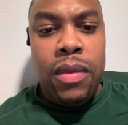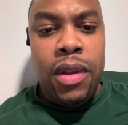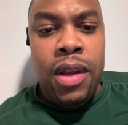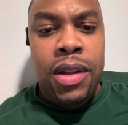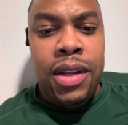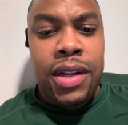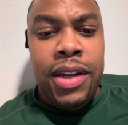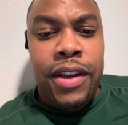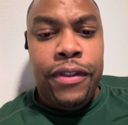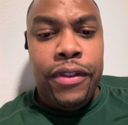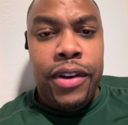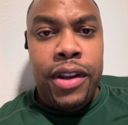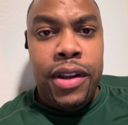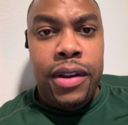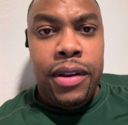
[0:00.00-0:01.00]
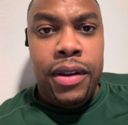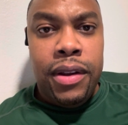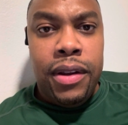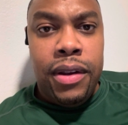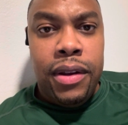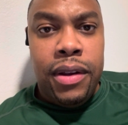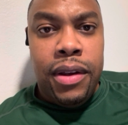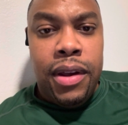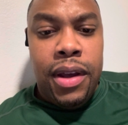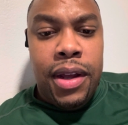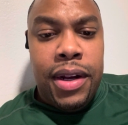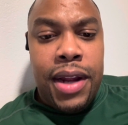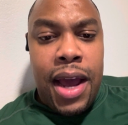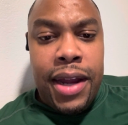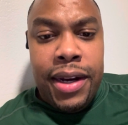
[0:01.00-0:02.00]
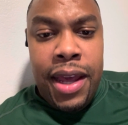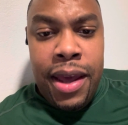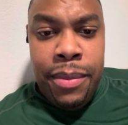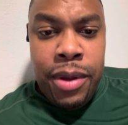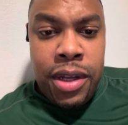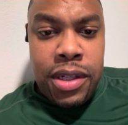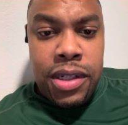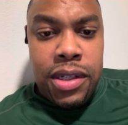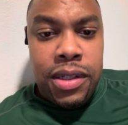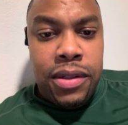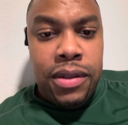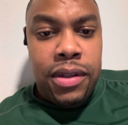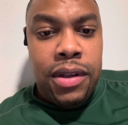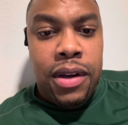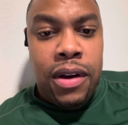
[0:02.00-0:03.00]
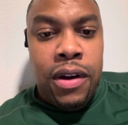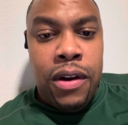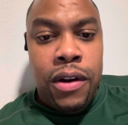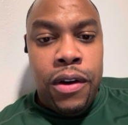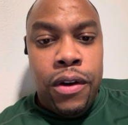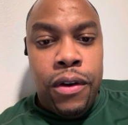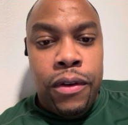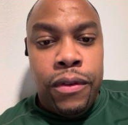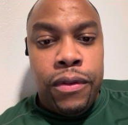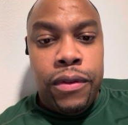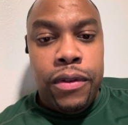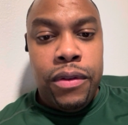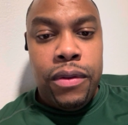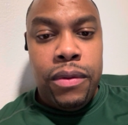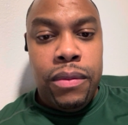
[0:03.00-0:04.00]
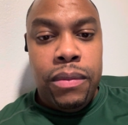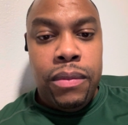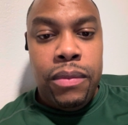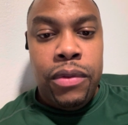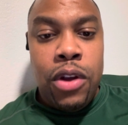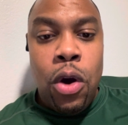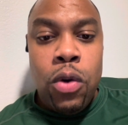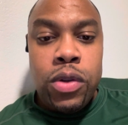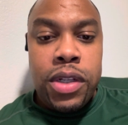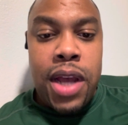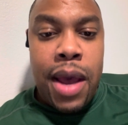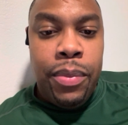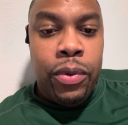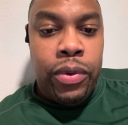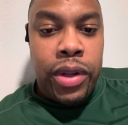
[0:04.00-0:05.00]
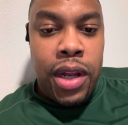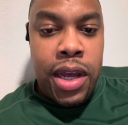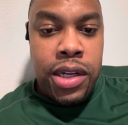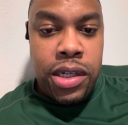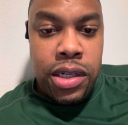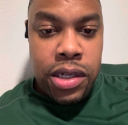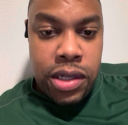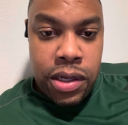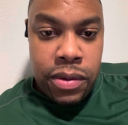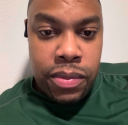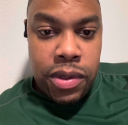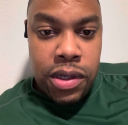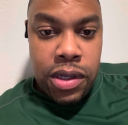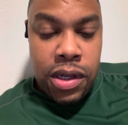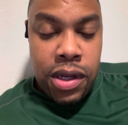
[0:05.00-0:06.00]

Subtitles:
different dynamics of those type of relationships.